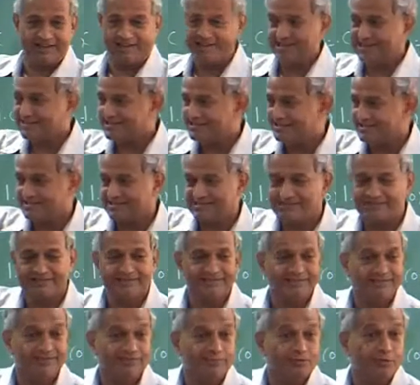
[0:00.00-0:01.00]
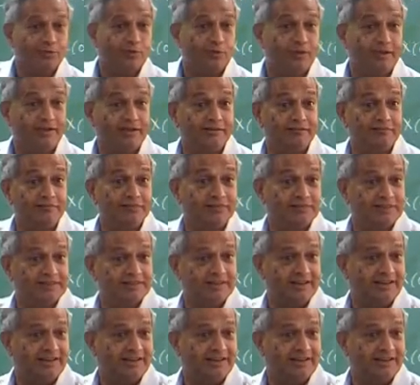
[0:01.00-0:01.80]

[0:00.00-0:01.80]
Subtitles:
write it as one equation,